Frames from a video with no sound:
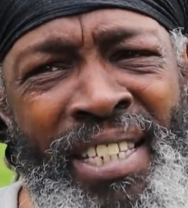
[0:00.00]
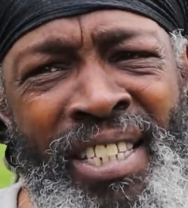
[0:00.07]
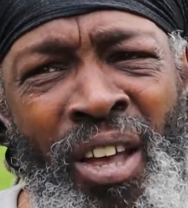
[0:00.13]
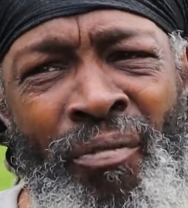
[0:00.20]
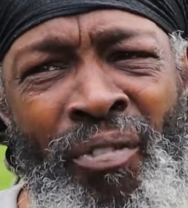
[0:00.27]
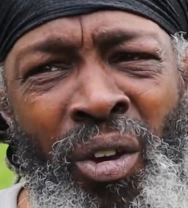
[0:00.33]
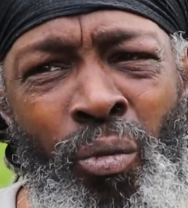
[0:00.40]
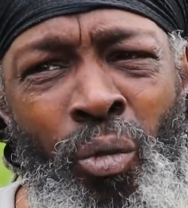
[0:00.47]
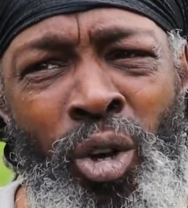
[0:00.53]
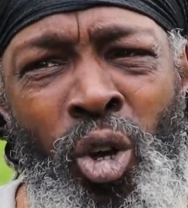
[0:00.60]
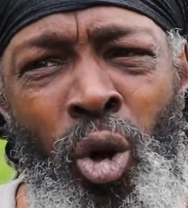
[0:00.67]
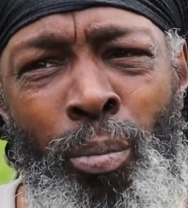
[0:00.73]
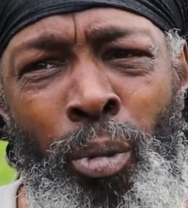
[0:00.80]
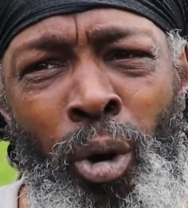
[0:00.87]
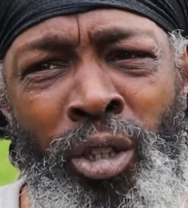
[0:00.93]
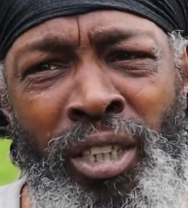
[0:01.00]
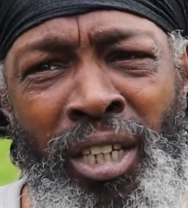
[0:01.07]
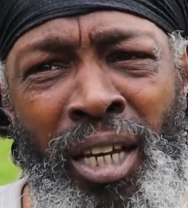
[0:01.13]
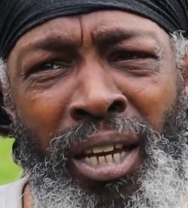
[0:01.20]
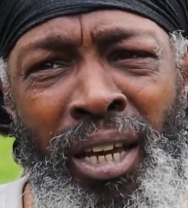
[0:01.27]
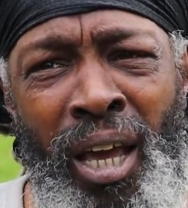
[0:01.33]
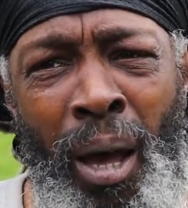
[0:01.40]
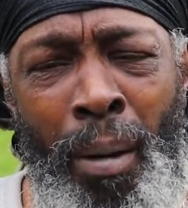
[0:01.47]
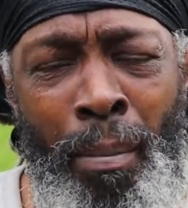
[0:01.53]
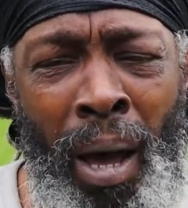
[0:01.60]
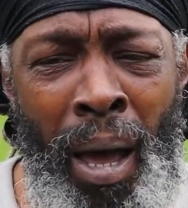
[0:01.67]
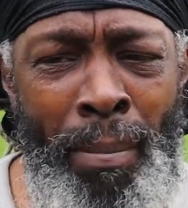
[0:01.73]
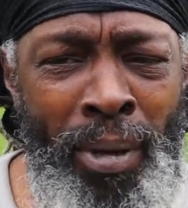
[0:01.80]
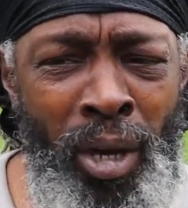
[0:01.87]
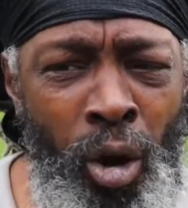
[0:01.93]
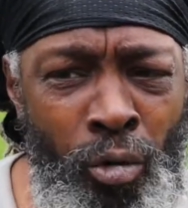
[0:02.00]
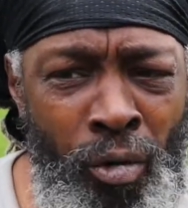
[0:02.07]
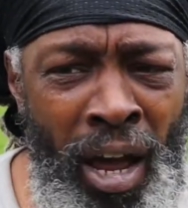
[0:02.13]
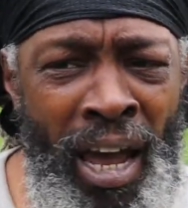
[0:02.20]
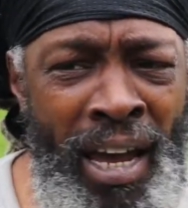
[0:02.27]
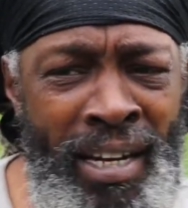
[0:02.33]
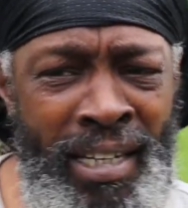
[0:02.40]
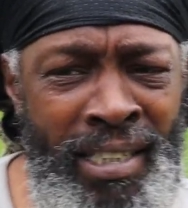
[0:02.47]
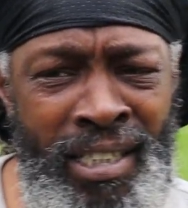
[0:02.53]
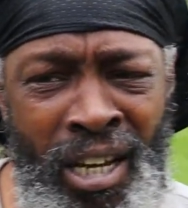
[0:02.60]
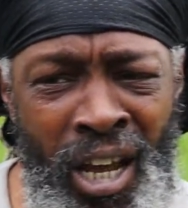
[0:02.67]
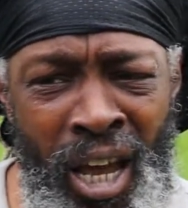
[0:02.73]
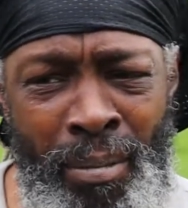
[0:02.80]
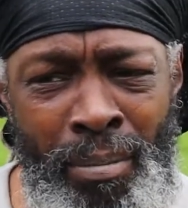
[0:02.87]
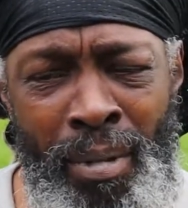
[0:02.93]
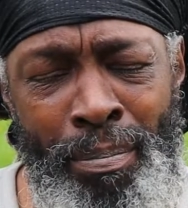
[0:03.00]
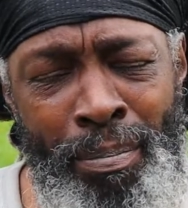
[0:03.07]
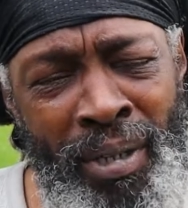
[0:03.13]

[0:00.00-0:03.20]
something what your body might be alright at the time, but